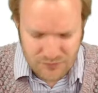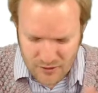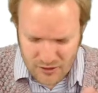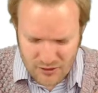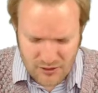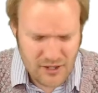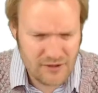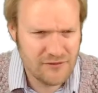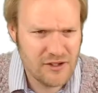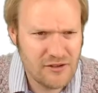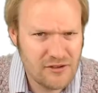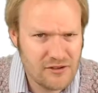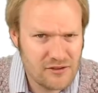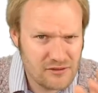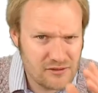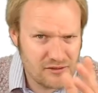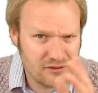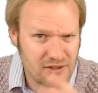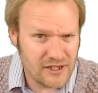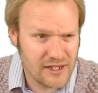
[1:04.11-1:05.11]
Well, if you're
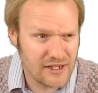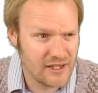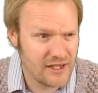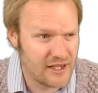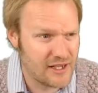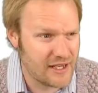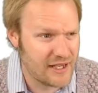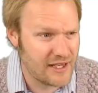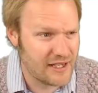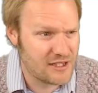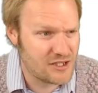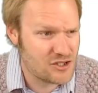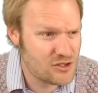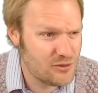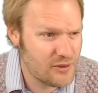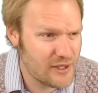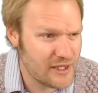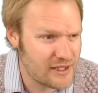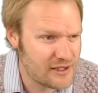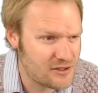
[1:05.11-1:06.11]
thinking x
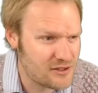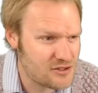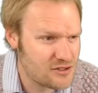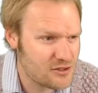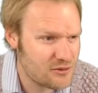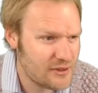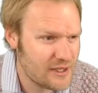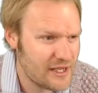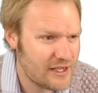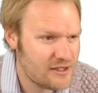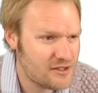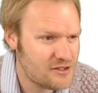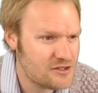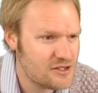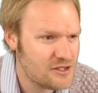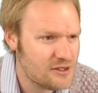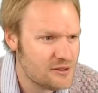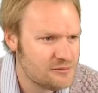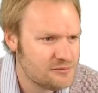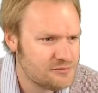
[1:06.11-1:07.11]
squared, and so we had
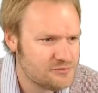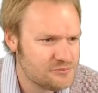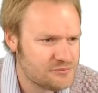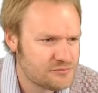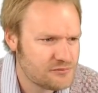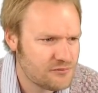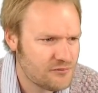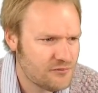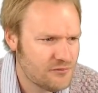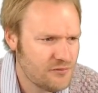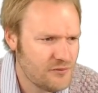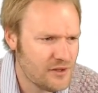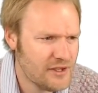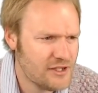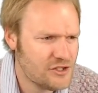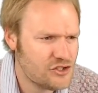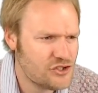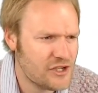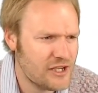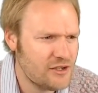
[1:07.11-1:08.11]
a
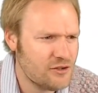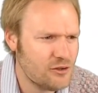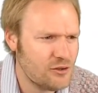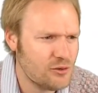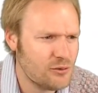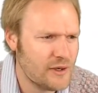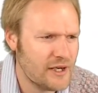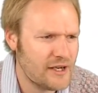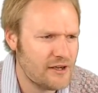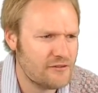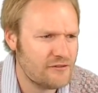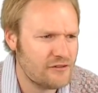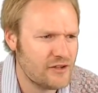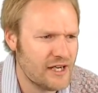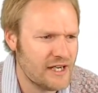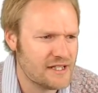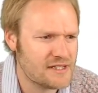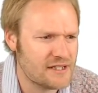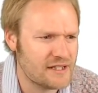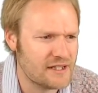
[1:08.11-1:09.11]
general way of
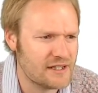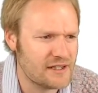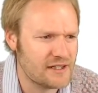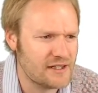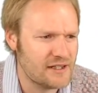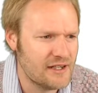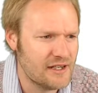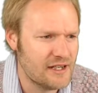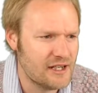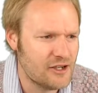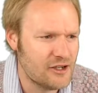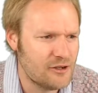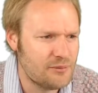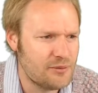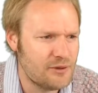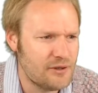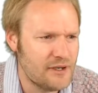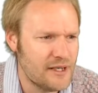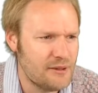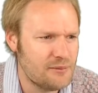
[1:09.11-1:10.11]
writing our
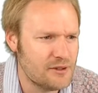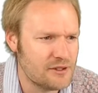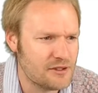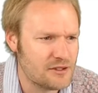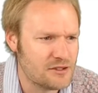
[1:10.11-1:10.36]
parabolas.